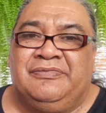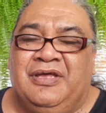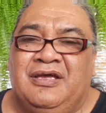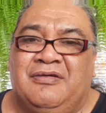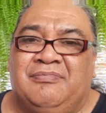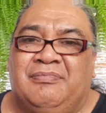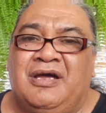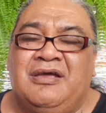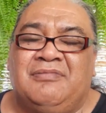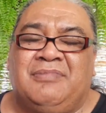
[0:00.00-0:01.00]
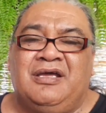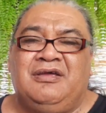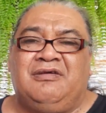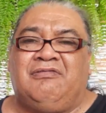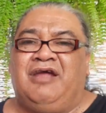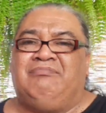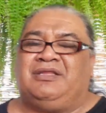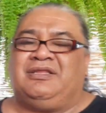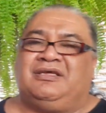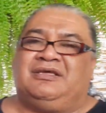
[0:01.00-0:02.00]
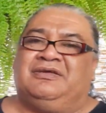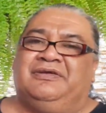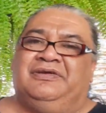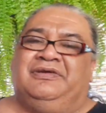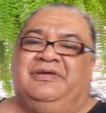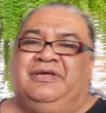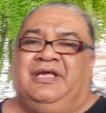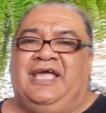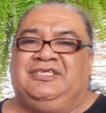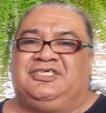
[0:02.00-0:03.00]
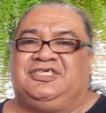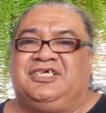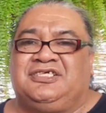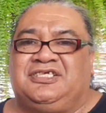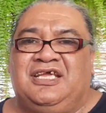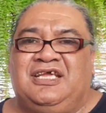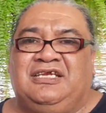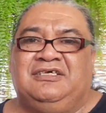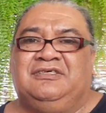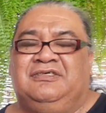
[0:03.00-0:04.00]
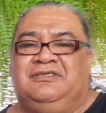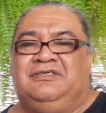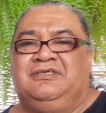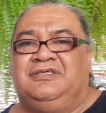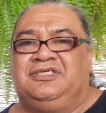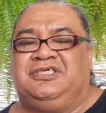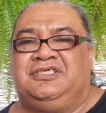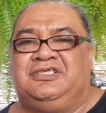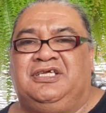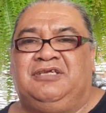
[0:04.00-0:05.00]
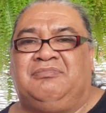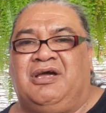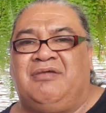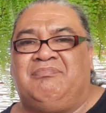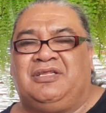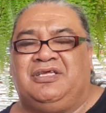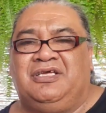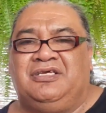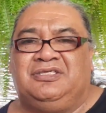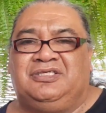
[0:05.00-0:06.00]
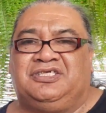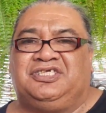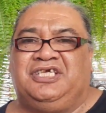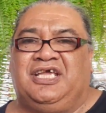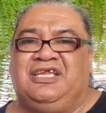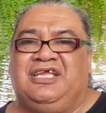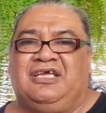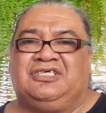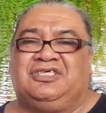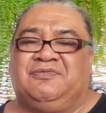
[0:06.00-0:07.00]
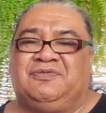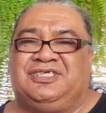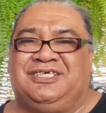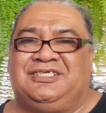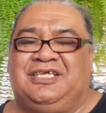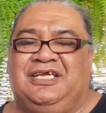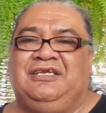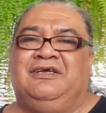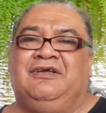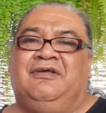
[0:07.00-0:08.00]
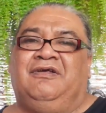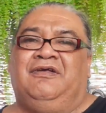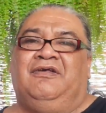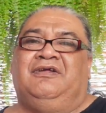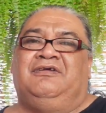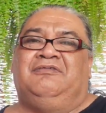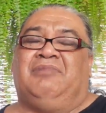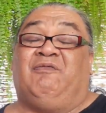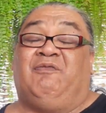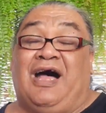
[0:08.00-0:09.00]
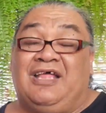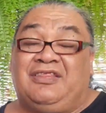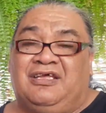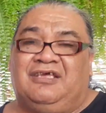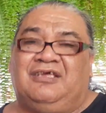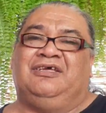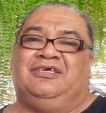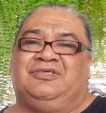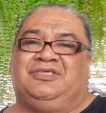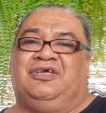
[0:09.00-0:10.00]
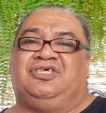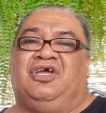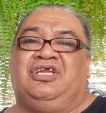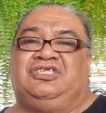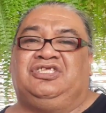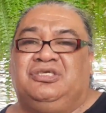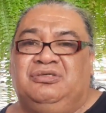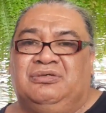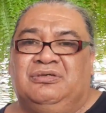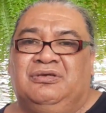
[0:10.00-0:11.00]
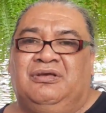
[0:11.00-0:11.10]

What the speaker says: Yeah, my grandmother had 16. 16. My mother is the second youngest of 16. My father is only 2.